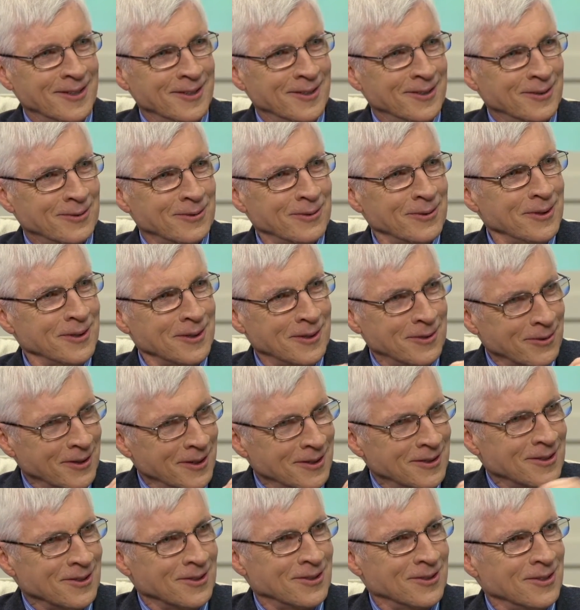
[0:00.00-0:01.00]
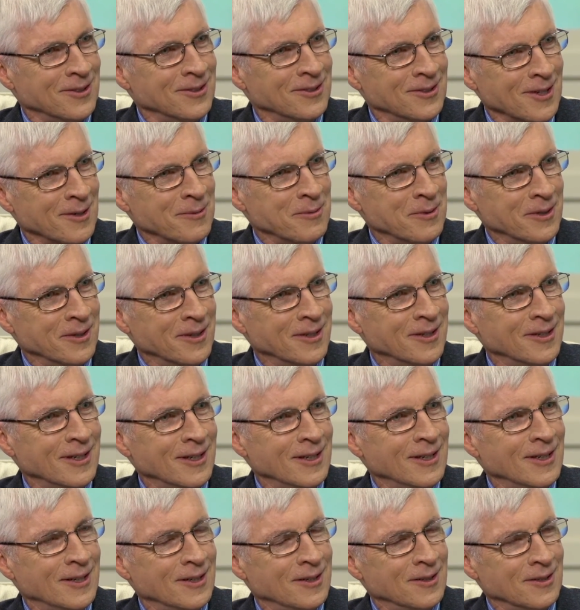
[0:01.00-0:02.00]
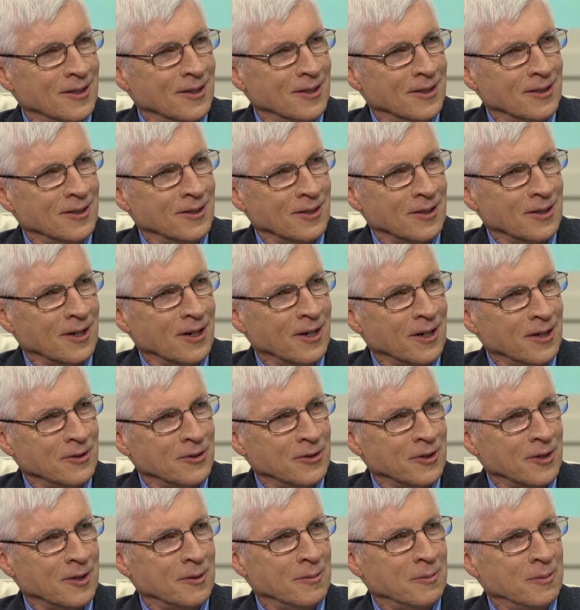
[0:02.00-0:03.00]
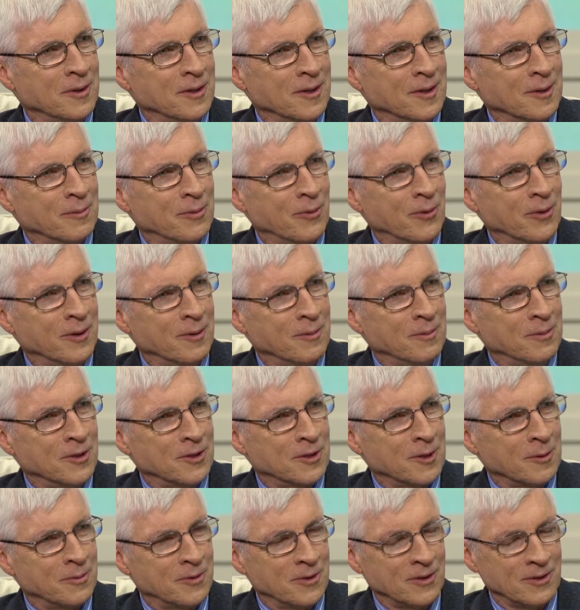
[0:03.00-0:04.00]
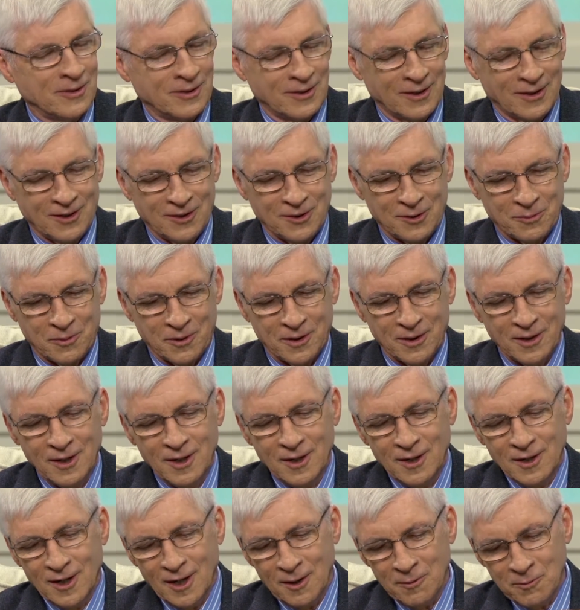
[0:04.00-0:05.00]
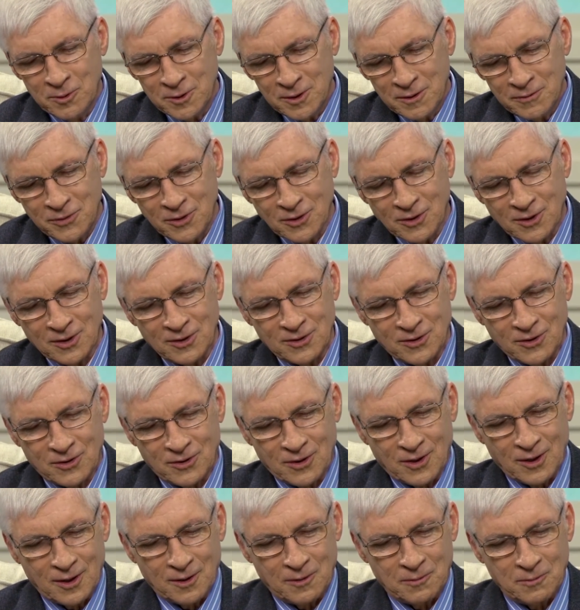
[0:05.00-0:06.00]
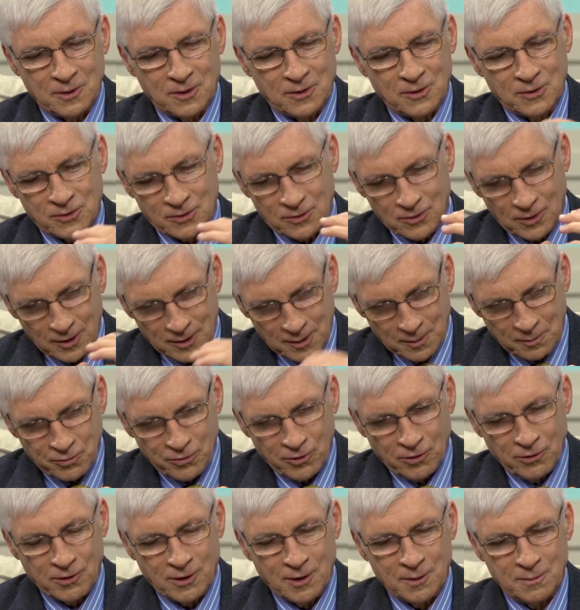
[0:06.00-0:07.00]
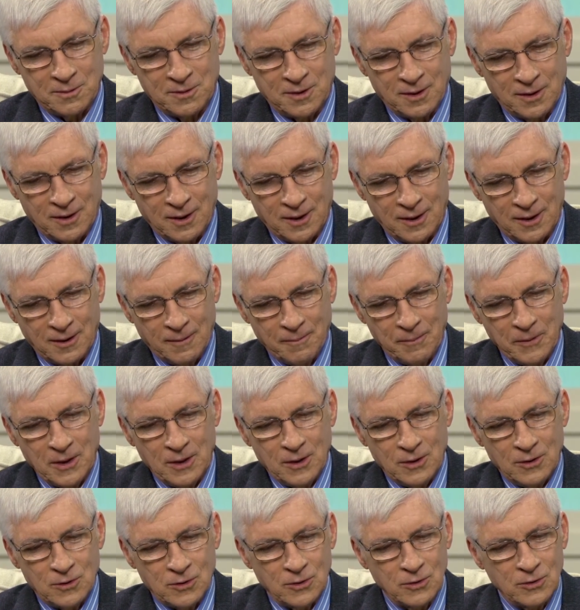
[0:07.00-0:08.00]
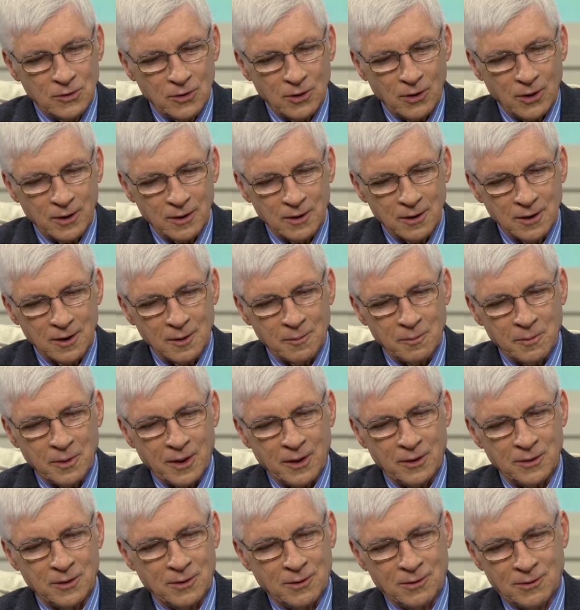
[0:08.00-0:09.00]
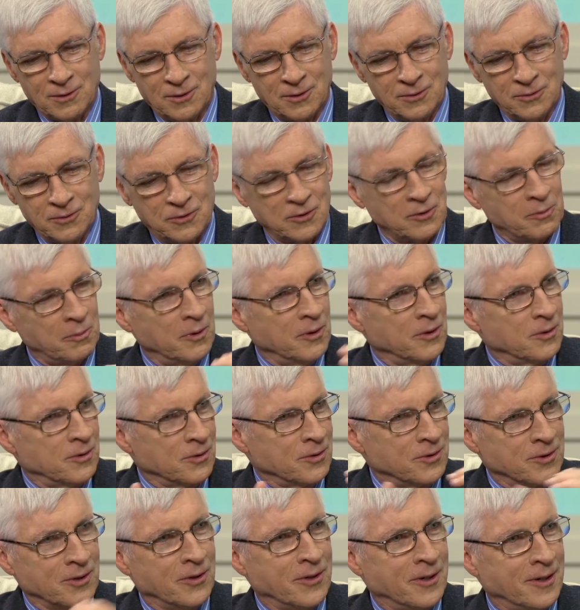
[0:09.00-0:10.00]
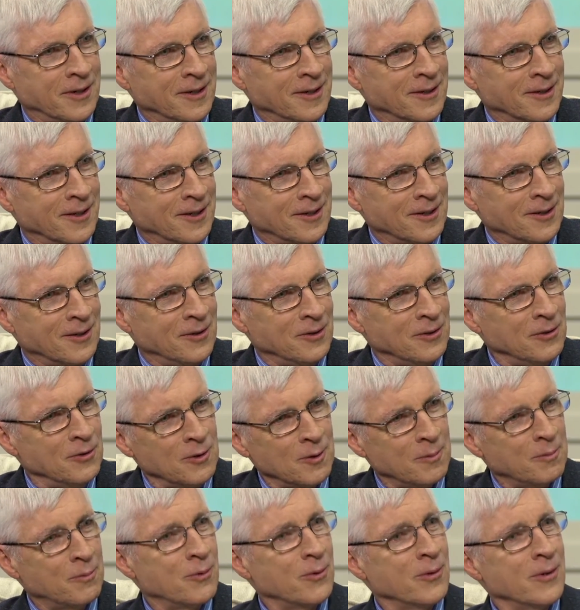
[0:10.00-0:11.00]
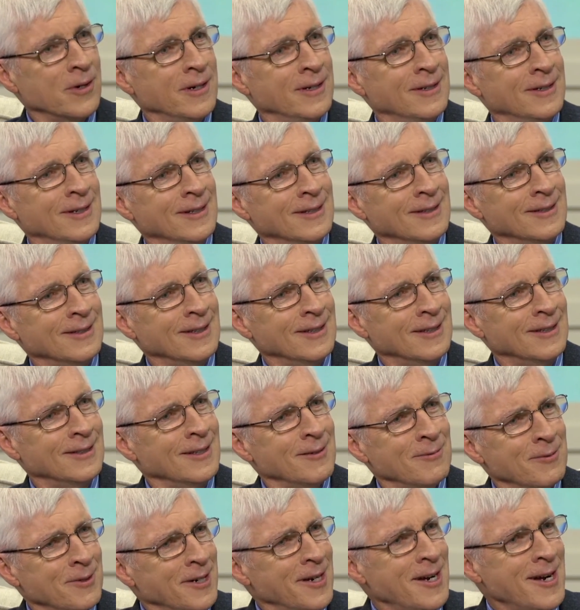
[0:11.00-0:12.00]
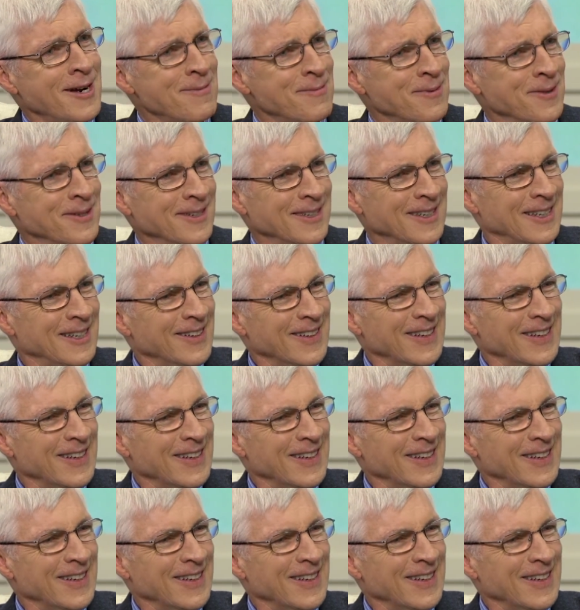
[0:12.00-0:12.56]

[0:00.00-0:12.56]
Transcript: You know, it's really great to see some of the guys that are being appointed bishops these days. But I wonder if you could just kind of, we could start the program today just talking about your own spiritual journey. Like, you were born, and then what happened?